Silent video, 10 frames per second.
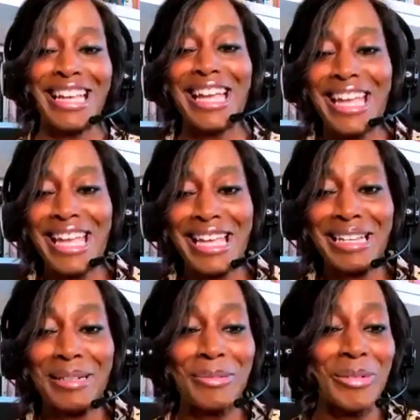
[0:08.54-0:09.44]

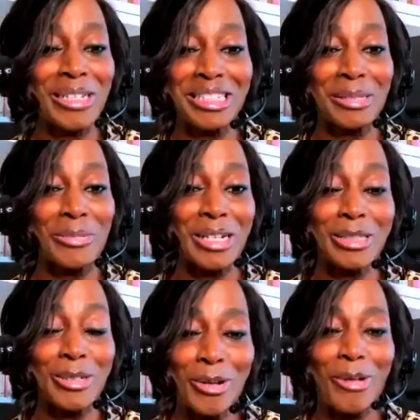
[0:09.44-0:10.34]
And we just want
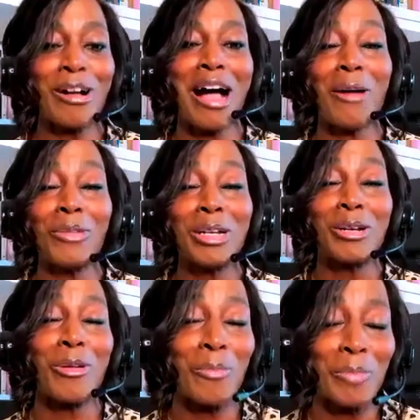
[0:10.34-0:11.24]
to know how we
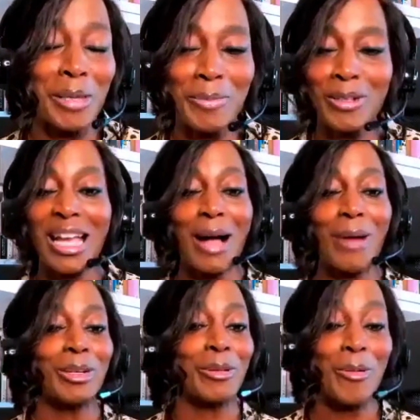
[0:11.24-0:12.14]
grow people and how
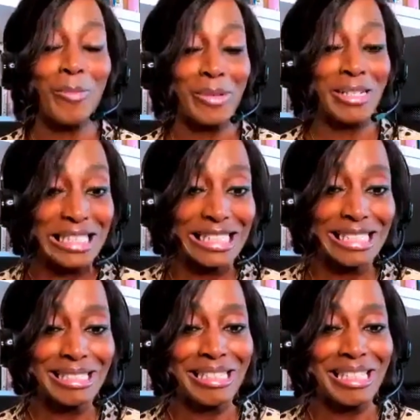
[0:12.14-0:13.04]
we grow
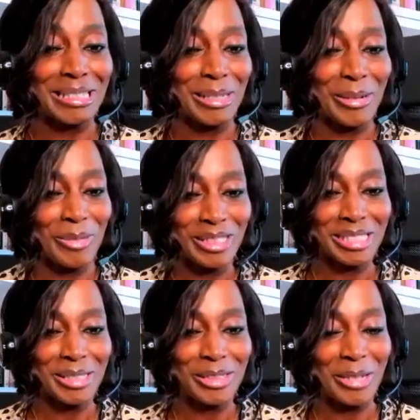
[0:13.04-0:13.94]
businesses. And that's the
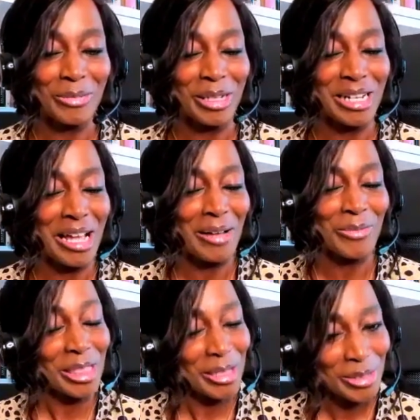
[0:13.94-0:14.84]
conversation that we're going to have
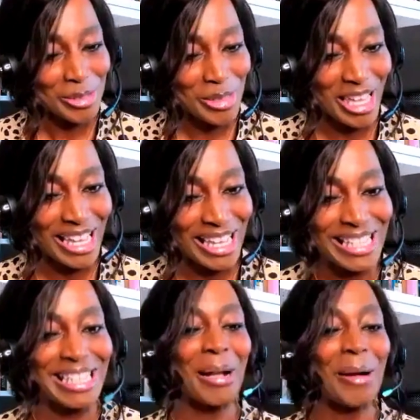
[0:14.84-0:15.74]
with you
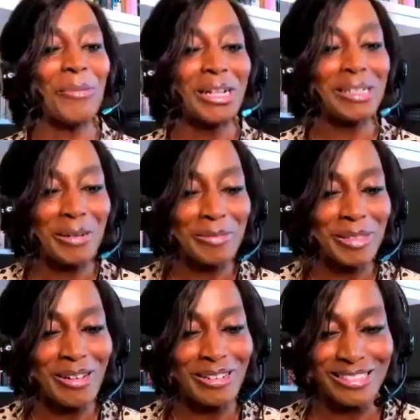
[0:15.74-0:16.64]
today. Welcome,
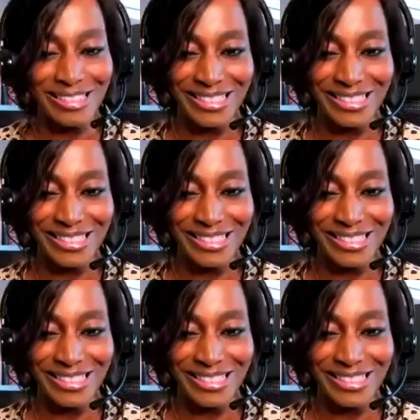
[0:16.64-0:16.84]
Don.